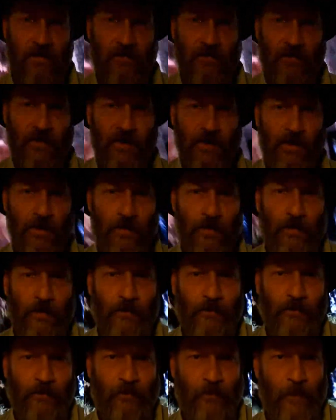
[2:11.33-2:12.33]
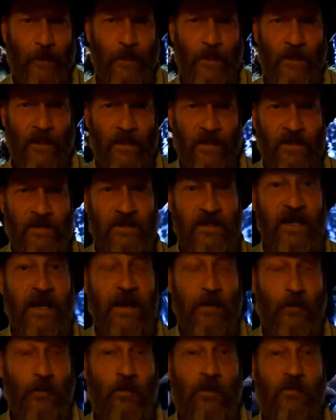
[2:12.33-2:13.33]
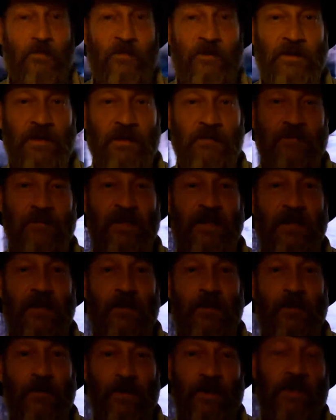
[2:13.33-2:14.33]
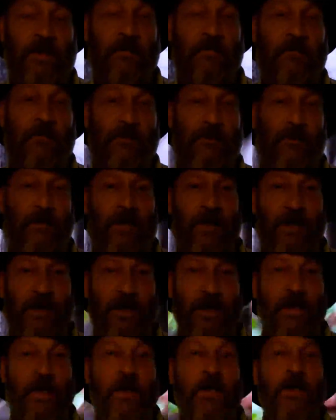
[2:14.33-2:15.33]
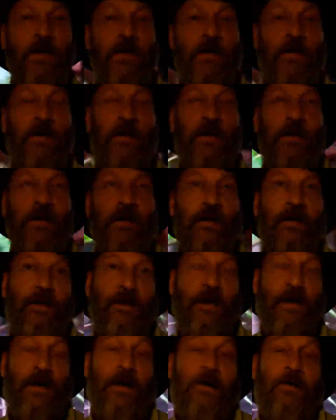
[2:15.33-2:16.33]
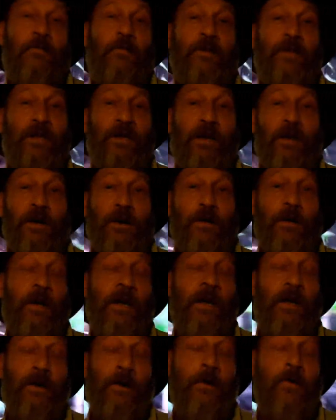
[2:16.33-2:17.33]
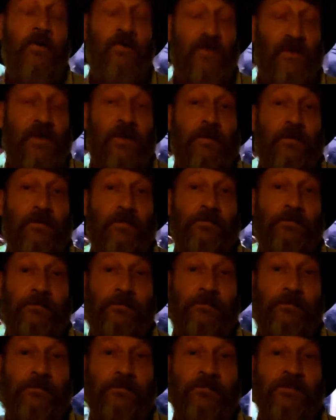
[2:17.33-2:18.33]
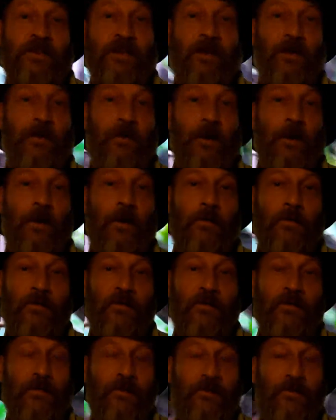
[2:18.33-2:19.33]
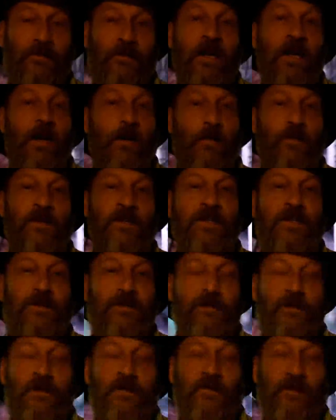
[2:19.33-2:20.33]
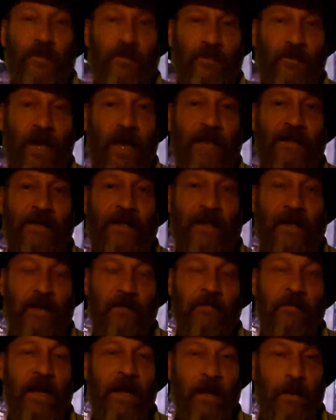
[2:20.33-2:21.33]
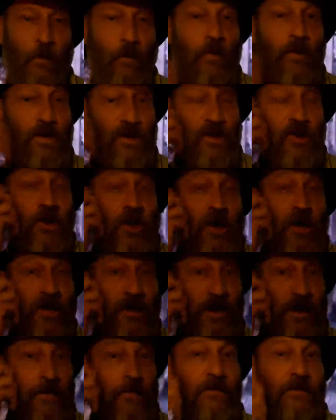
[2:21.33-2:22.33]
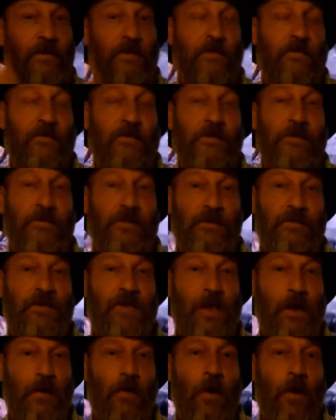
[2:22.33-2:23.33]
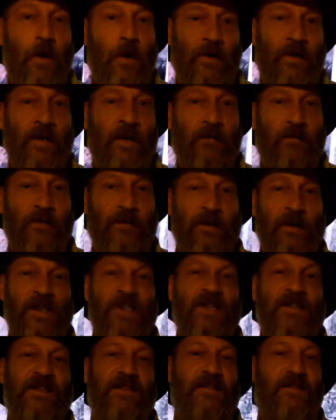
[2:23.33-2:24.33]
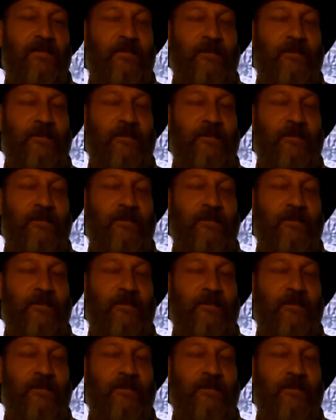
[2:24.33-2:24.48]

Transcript: Number two is a woman that was killed. And number three, uh, we know, and also, to go along with the first one, we do know for a fact that a man was shot and killed there a few years ago on that bridge.